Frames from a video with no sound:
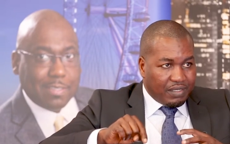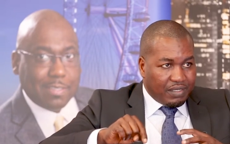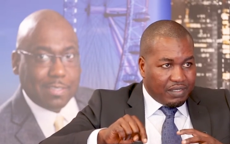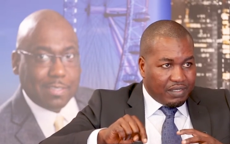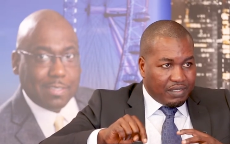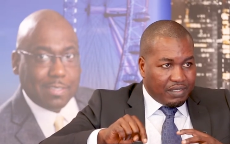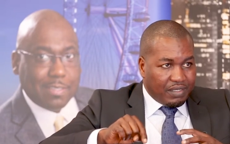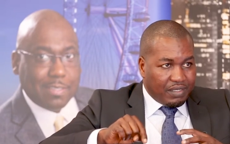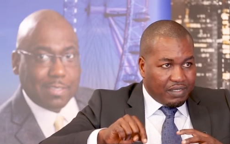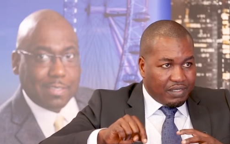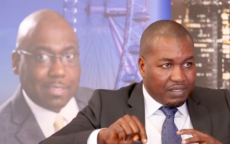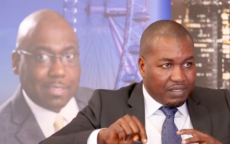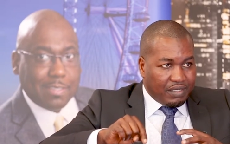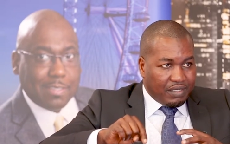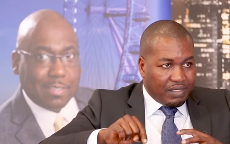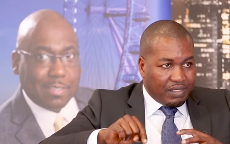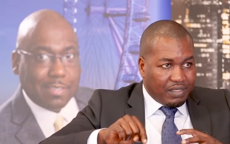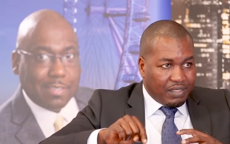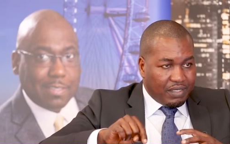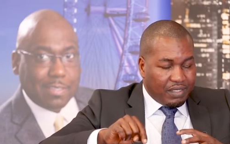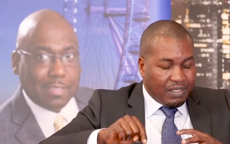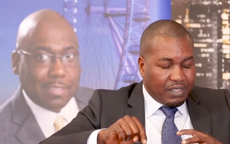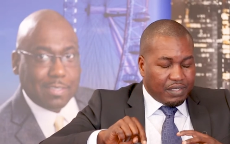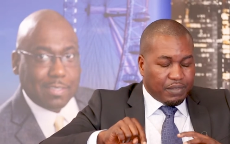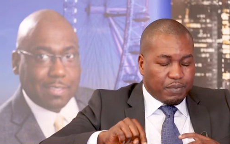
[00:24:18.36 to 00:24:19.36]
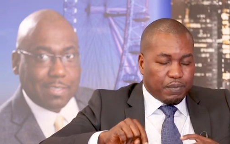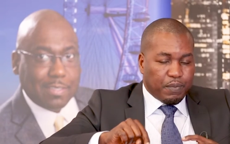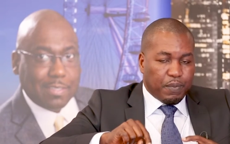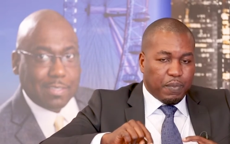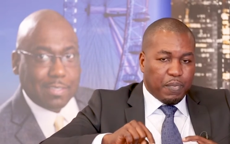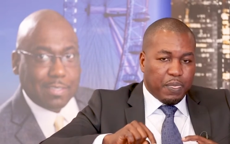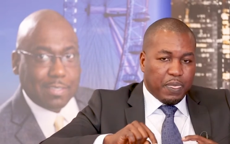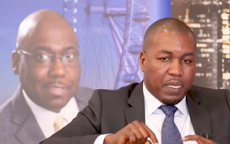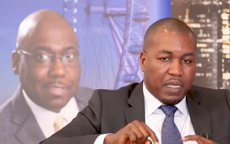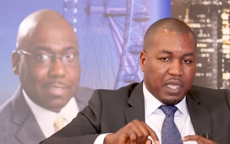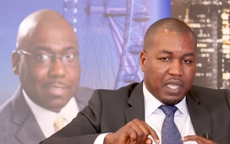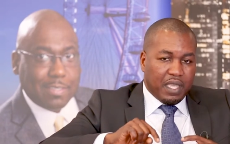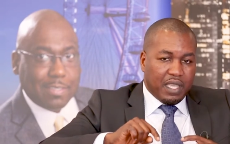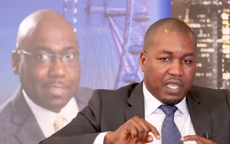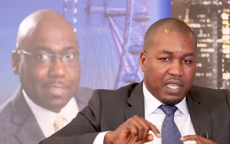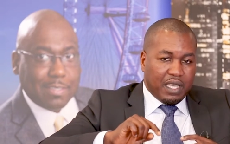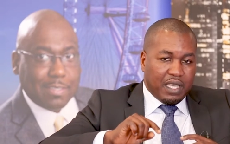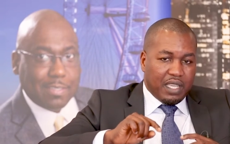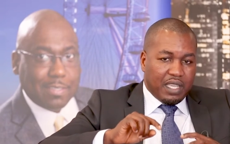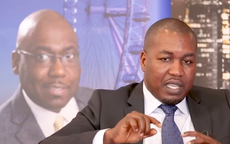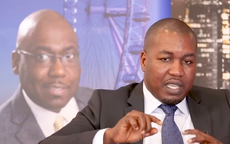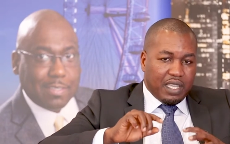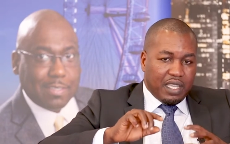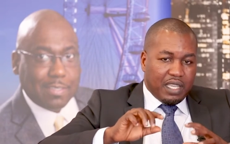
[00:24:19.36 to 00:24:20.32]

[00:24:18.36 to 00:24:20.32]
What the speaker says: [no speech]